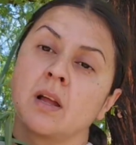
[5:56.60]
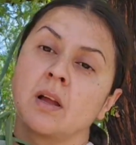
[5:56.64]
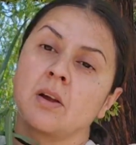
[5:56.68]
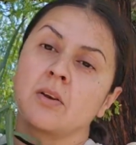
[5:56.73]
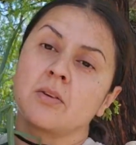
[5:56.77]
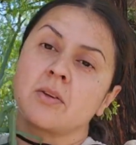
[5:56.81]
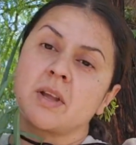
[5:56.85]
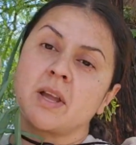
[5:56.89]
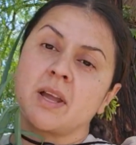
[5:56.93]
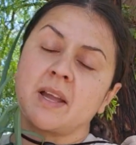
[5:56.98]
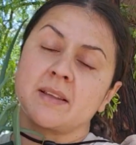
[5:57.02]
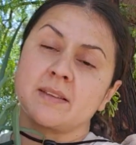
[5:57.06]

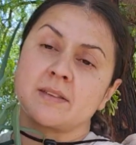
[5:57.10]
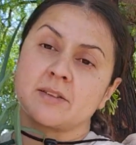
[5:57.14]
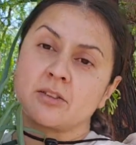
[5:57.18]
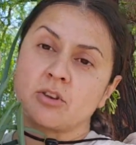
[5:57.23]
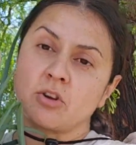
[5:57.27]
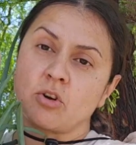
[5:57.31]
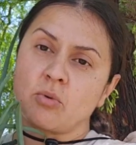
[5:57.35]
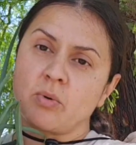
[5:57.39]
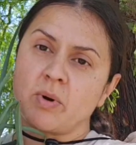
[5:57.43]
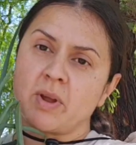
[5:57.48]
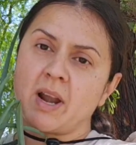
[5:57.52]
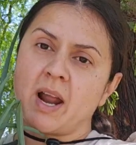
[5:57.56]
Okay,
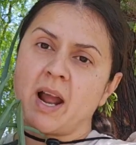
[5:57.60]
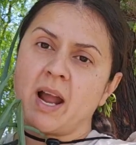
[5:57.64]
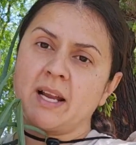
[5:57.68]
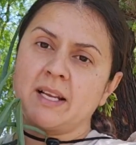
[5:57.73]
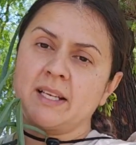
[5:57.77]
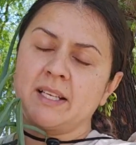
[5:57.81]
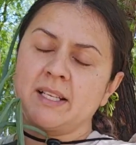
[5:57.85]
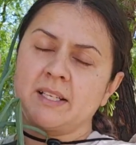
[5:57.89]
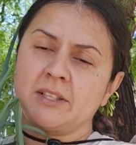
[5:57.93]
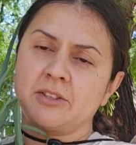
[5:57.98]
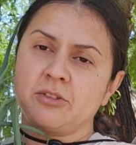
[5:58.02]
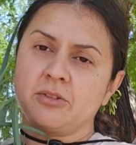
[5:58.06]
so what I
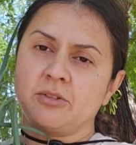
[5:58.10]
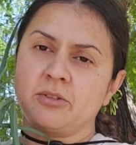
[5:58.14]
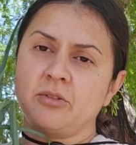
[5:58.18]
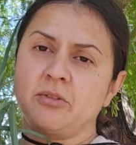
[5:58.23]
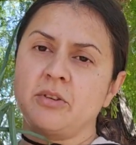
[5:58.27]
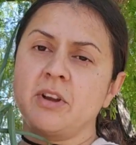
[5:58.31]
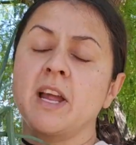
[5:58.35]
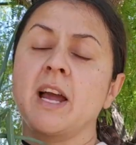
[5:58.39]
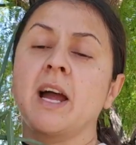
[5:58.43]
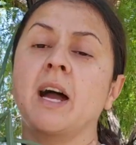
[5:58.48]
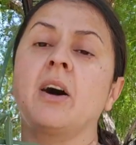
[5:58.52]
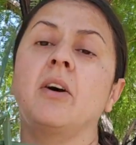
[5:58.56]
need to do
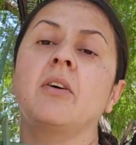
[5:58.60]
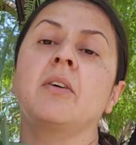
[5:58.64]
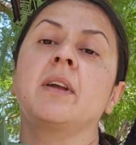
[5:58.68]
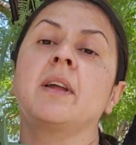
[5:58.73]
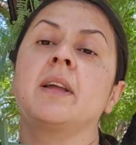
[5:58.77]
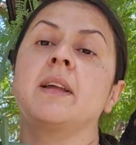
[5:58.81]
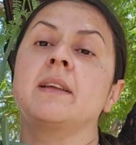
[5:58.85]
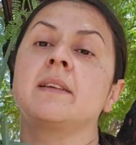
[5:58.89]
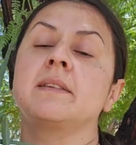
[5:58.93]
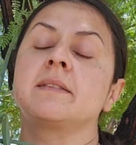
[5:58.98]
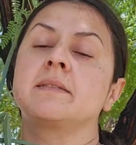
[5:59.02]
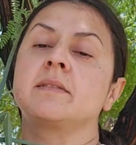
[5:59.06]
now
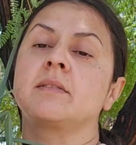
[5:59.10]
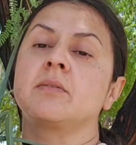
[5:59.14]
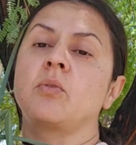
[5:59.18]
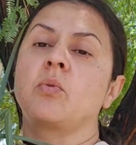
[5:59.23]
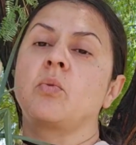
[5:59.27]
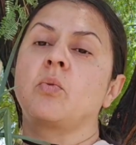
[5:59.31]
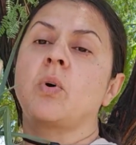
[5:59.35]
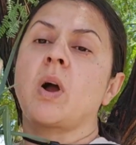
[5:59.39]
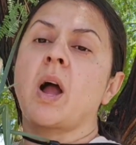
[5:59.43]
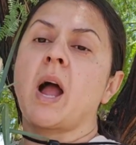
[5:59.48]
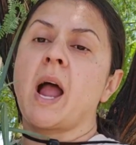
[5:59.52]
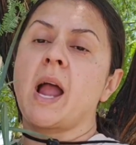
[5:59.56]
is
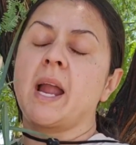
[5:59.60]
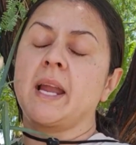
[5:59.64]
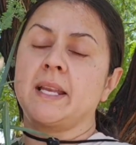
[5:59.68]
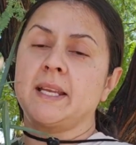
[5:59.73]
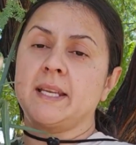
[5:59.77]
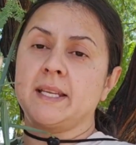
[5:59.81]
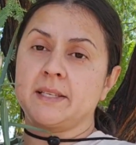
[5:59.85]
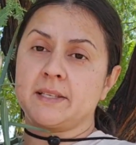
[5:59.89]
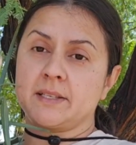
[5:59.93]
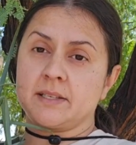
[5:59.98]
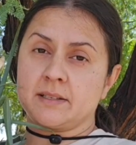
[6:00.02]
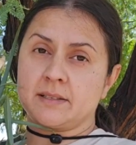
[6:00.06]
I
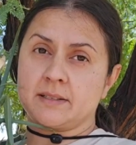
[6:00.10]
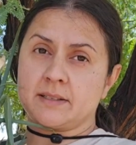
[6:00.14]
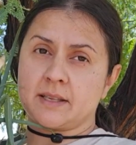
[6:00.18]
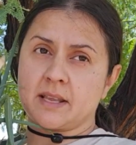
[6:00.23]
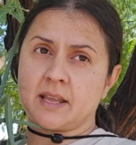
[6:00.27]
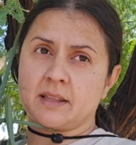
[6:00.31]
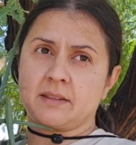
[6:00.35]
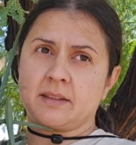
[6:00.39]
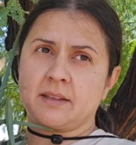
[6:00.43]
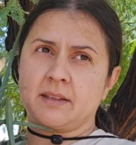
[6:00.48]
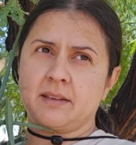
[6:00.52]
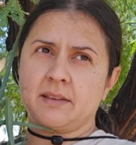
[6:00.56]
need to
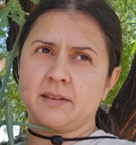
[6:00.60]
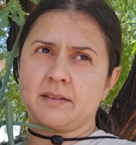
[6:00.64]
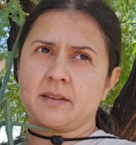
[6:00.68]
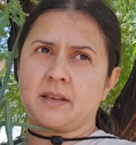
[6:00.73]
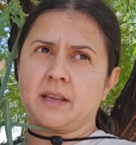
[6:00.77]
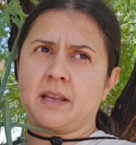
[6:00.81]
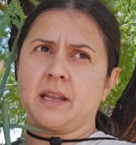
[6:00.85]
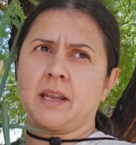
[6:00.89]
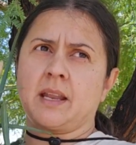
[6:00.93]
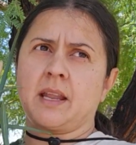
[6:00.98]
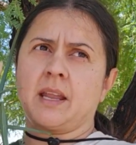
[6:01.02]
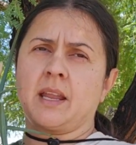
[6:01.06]
set these
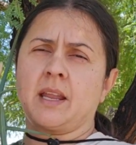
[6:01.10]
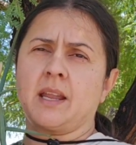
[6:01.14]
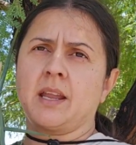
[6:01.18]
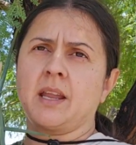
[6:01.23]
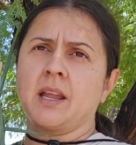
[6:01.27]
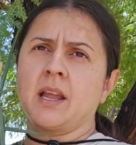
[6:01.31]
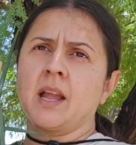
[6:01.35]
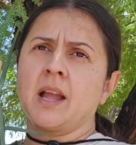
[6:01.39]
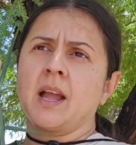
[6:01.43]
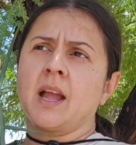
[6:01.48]
in a